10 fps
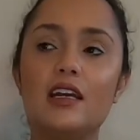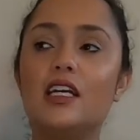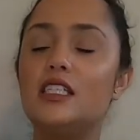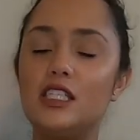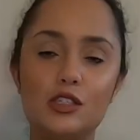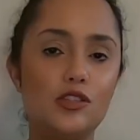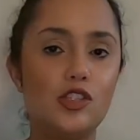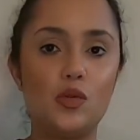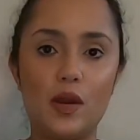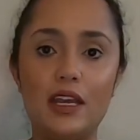continues
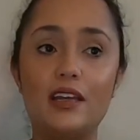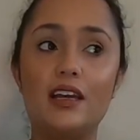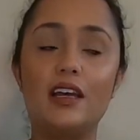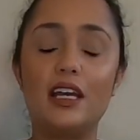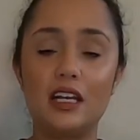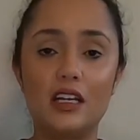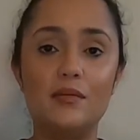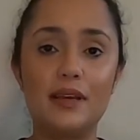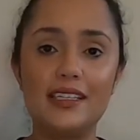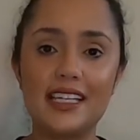to wake. It
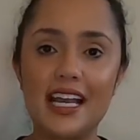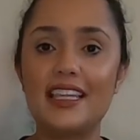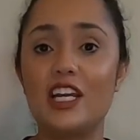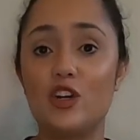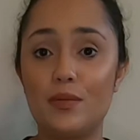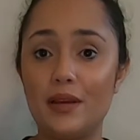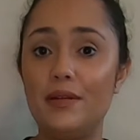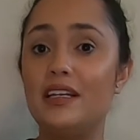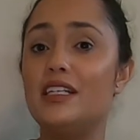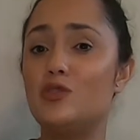could be a sign that your
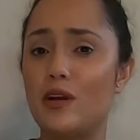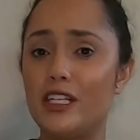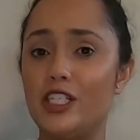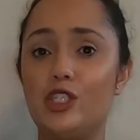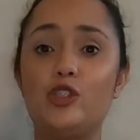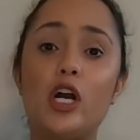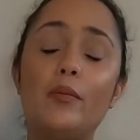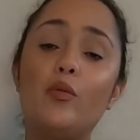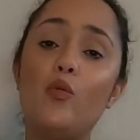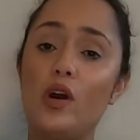baby is ready to
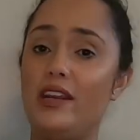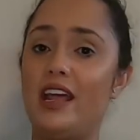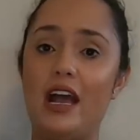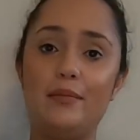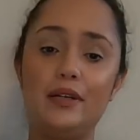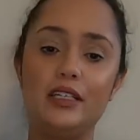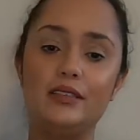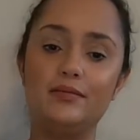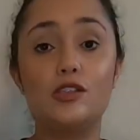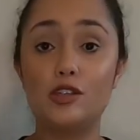drop one nap.
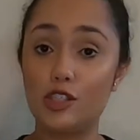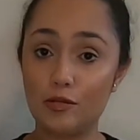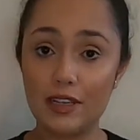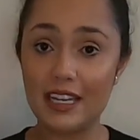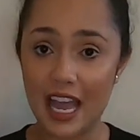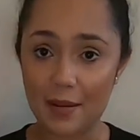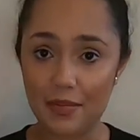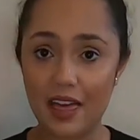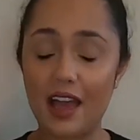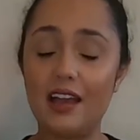So to recap
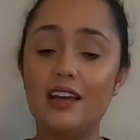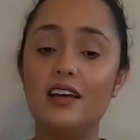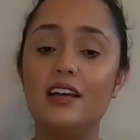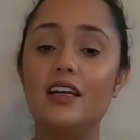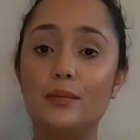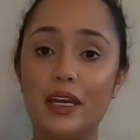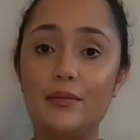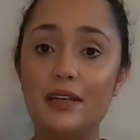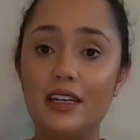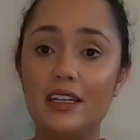that, your
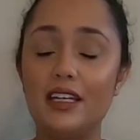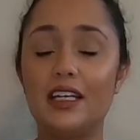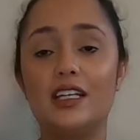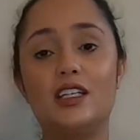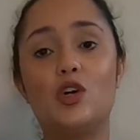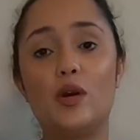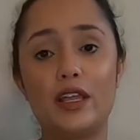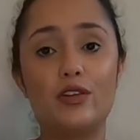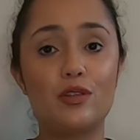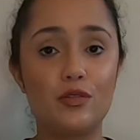baby going
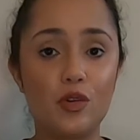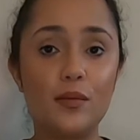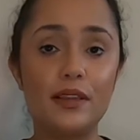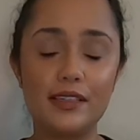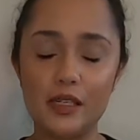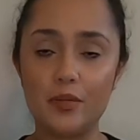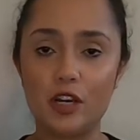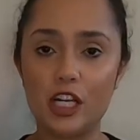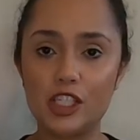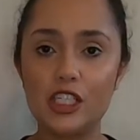through the 4-month sleep
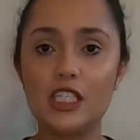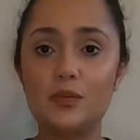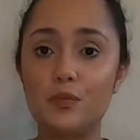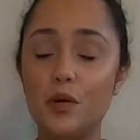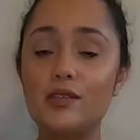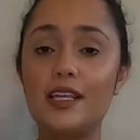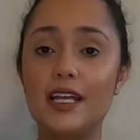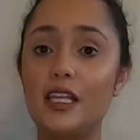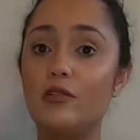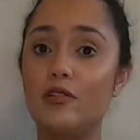regression is most
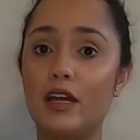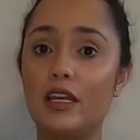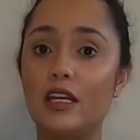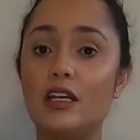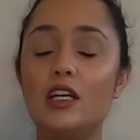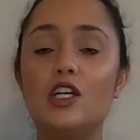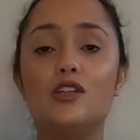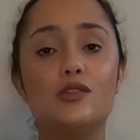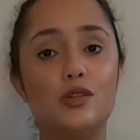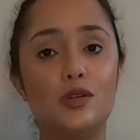likely ready
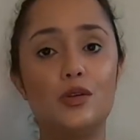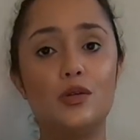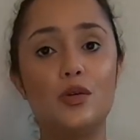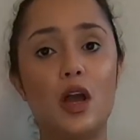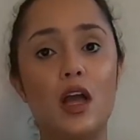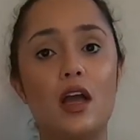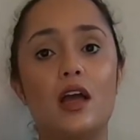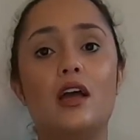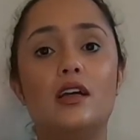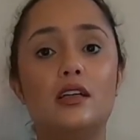to
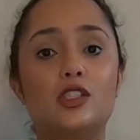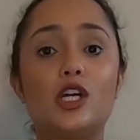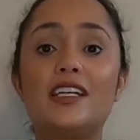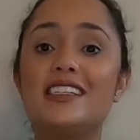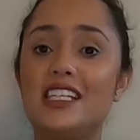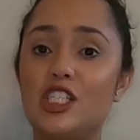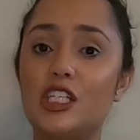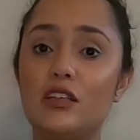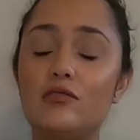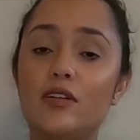transition